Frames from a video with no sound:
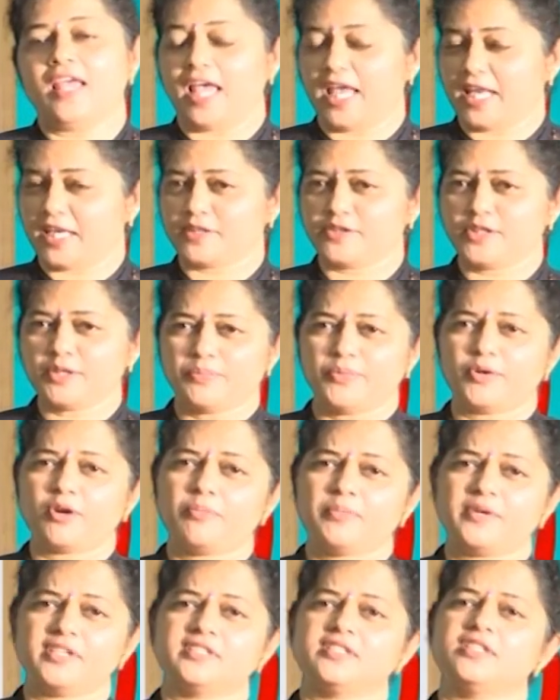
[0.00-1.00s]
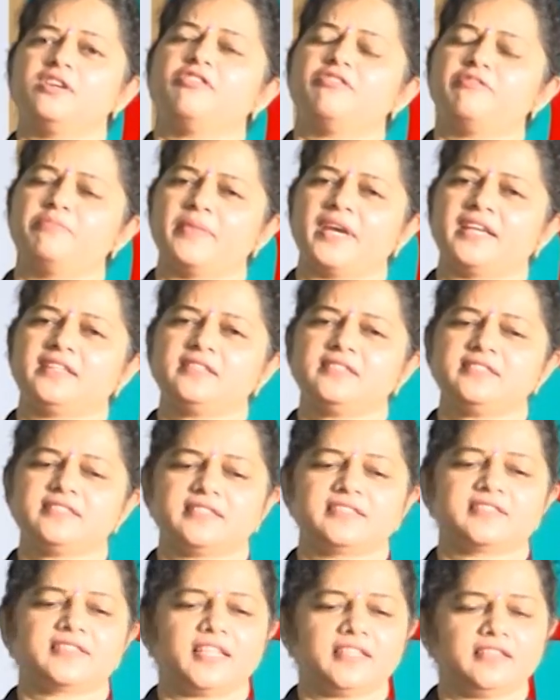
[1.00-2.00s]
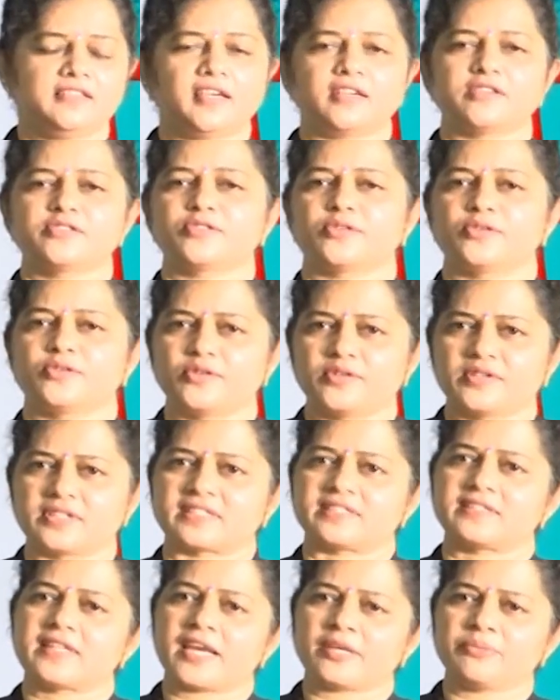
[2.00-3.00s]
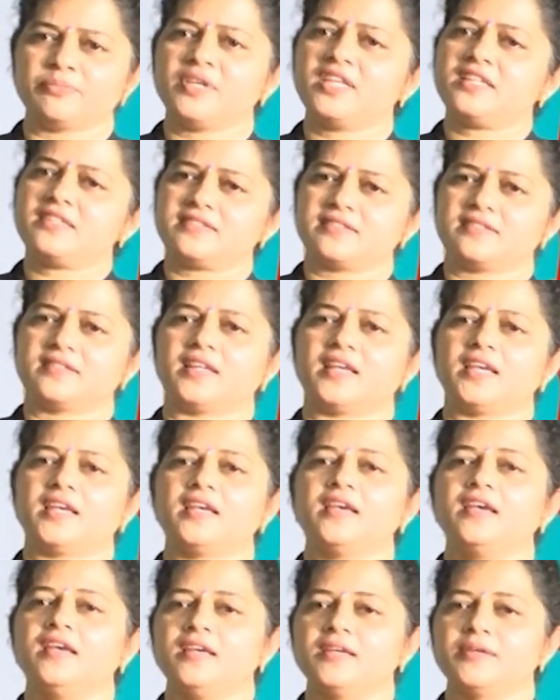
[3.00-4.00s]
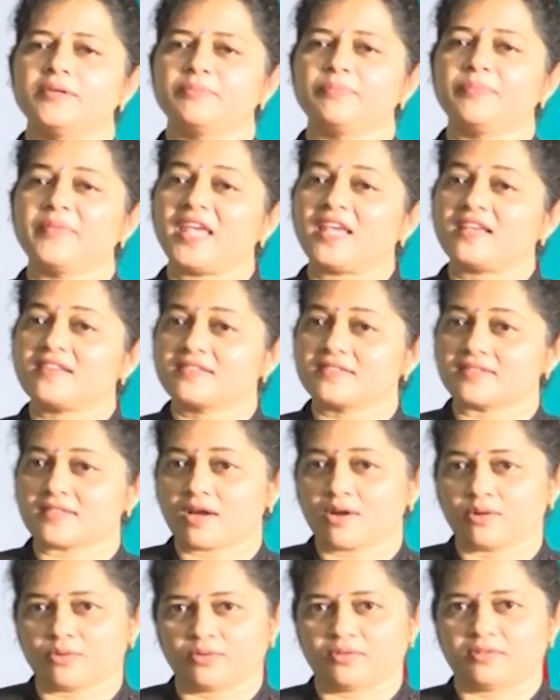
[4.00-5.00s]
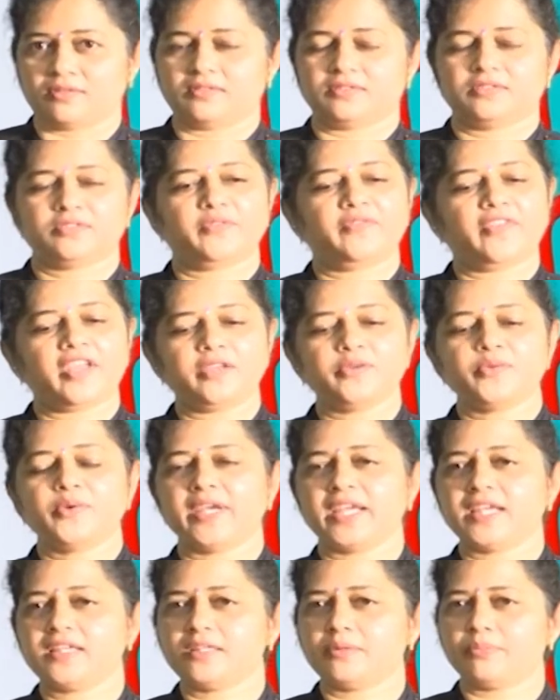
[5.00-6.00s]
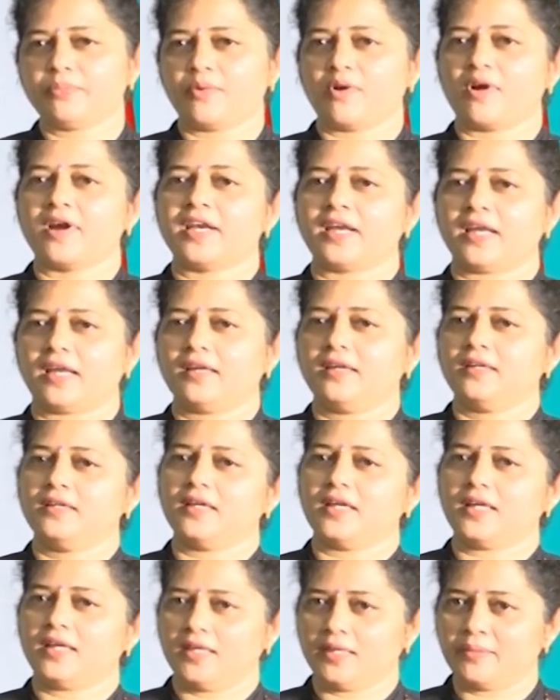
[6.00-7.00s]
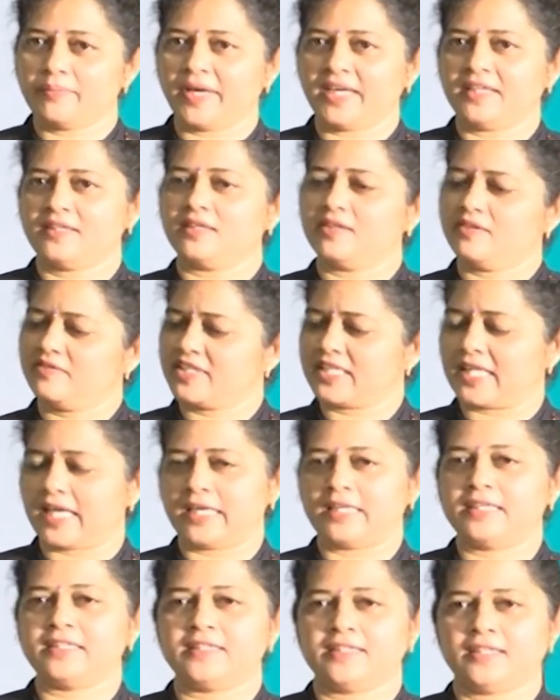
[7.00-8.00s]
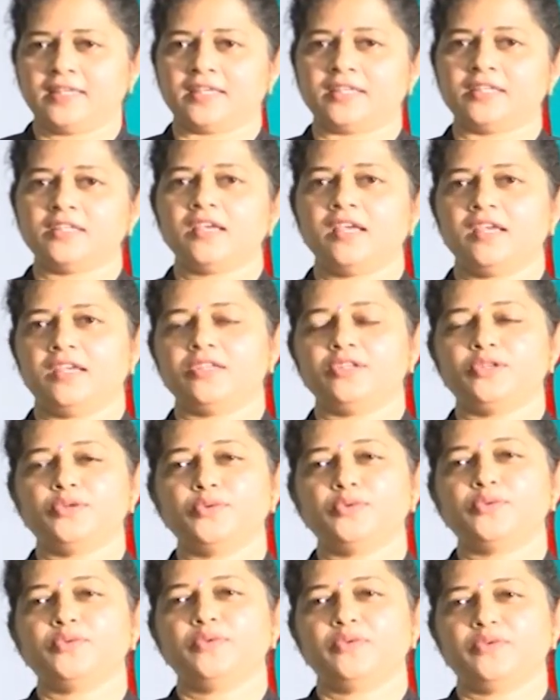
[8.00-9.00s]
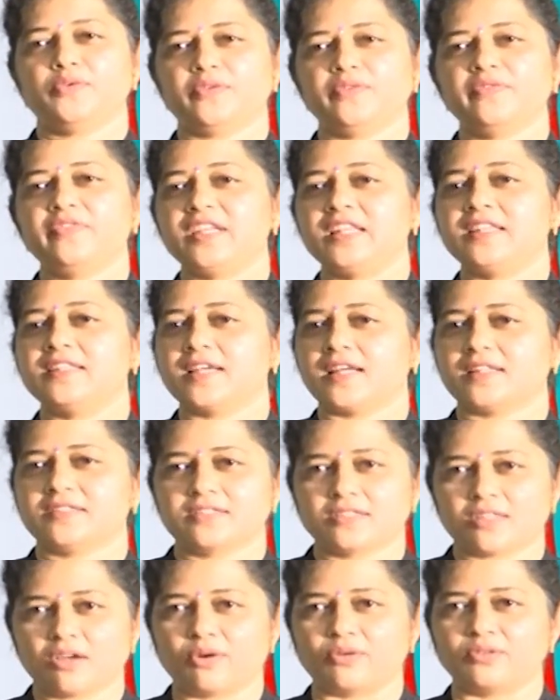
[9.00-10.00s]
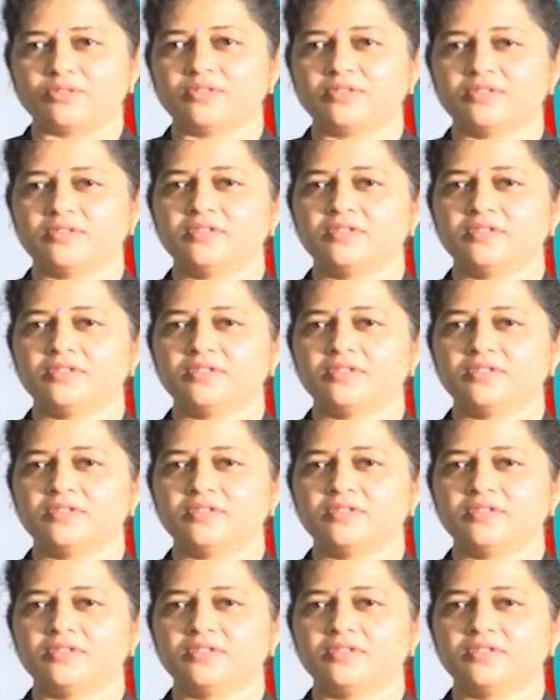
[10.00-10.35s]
Another property of metals is that they are sonorous, that means they make sound. So when you hit upon a metal with anything, you feel that sound.